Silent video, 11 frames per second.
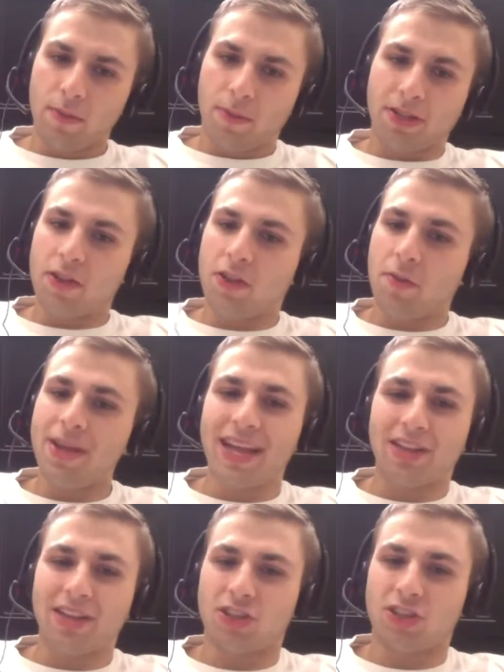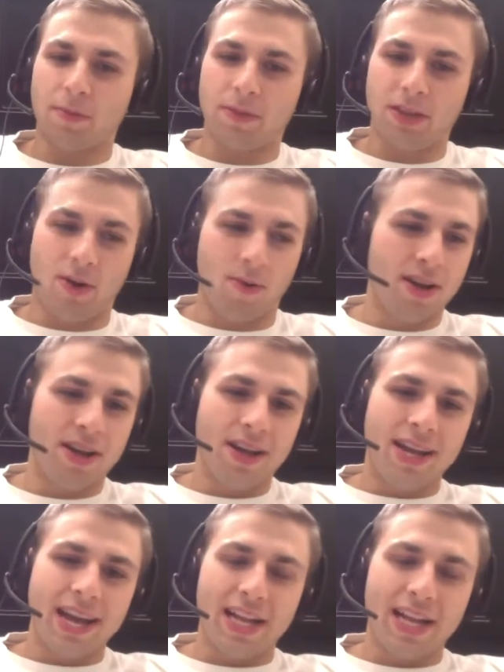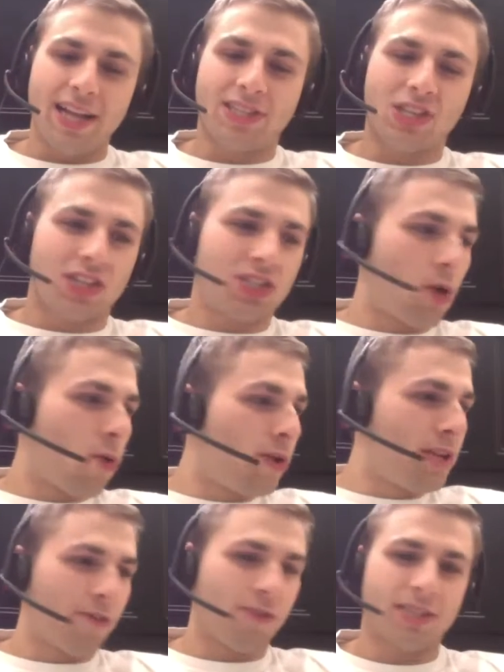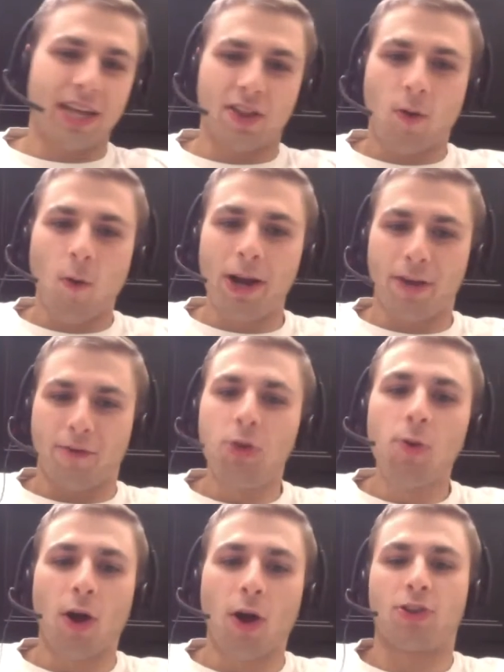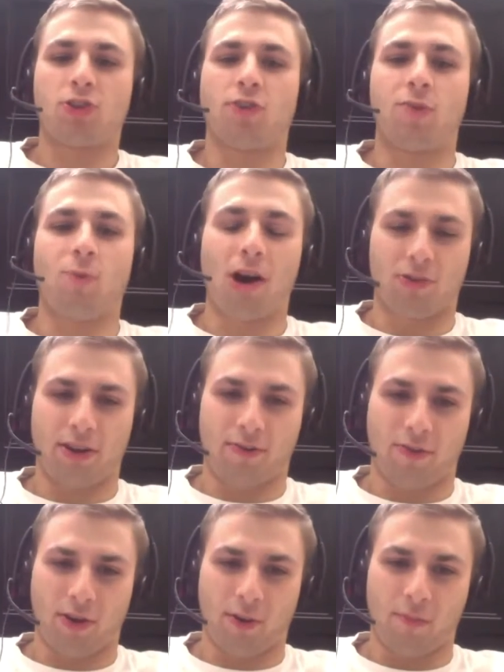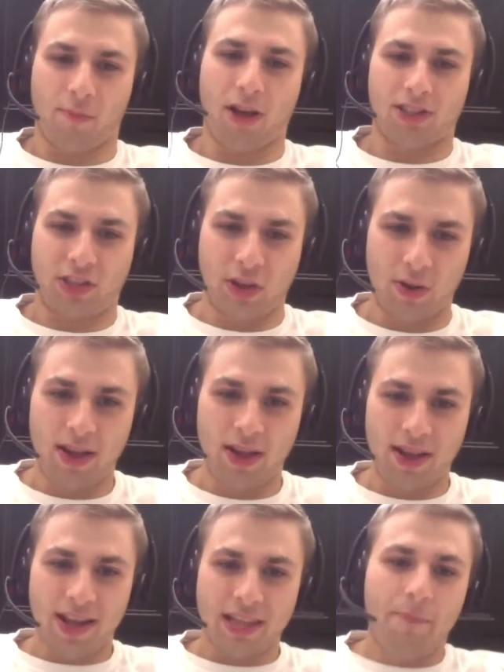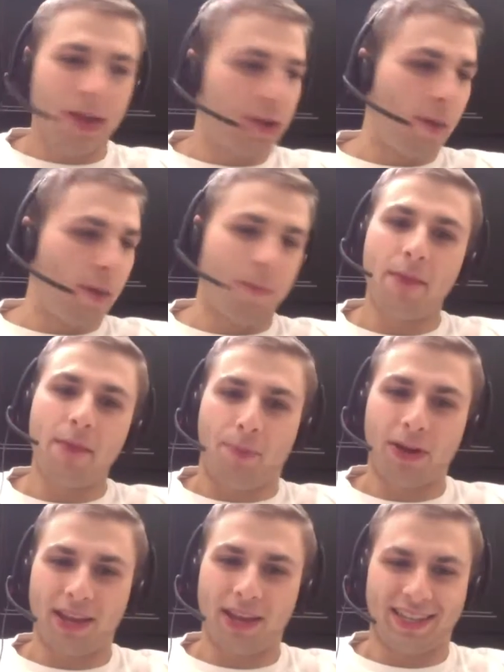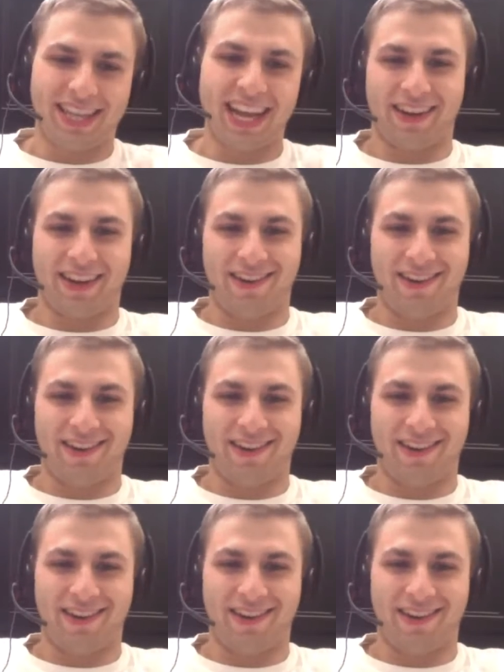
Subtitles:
But to me, that's just it's totally a different side of the coin. If you were on the street wandering for a prostitute, they'd pick you up and they'd book you in a second.